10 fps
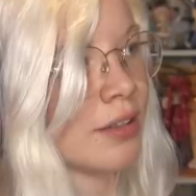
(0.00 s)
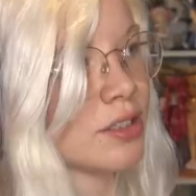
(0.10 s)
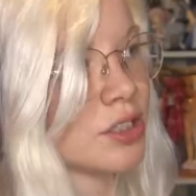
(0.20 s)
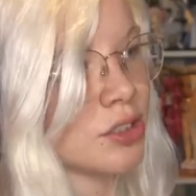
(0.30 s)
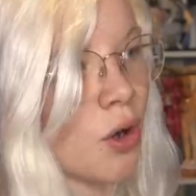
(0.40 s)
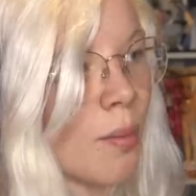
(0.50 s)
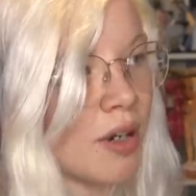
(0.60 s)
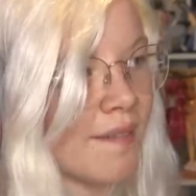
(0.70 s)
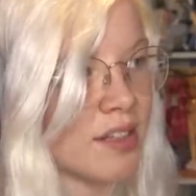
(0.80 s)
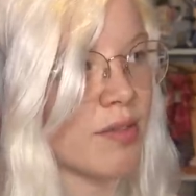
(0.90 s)
There's so
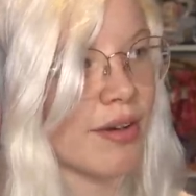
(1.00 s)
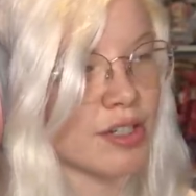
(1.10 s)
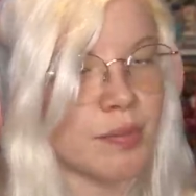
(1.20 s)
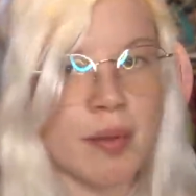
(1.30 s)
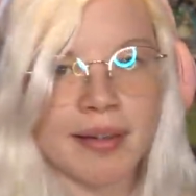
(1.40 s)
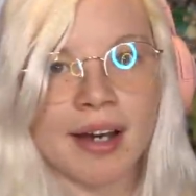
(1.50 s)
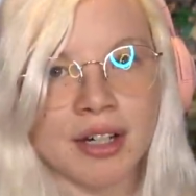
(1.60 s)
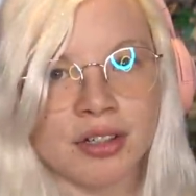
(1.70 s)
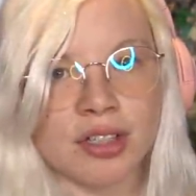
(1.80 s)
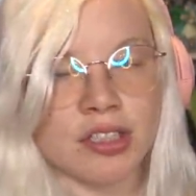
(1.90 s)
many of these videos. There's probably
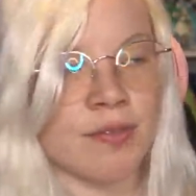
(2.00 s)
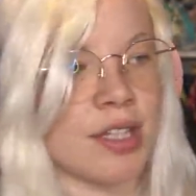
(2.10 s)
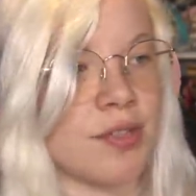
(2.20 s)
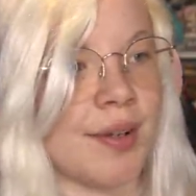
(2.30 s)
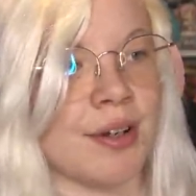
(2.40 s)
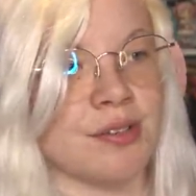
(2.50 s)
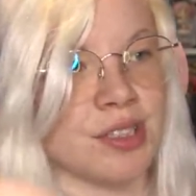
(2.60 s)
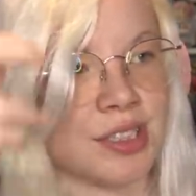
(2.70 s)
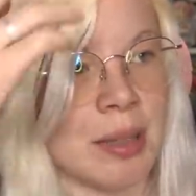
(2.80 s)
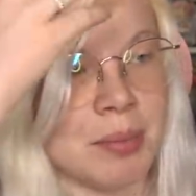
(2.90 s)
hundreds of these videos
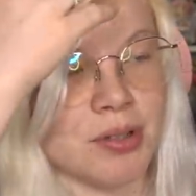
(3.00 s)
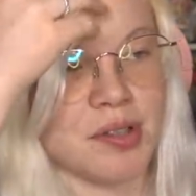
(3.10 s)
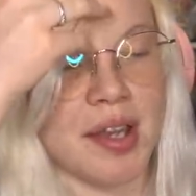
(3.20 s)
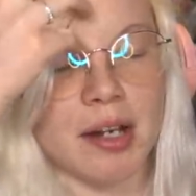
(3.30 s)
just abusing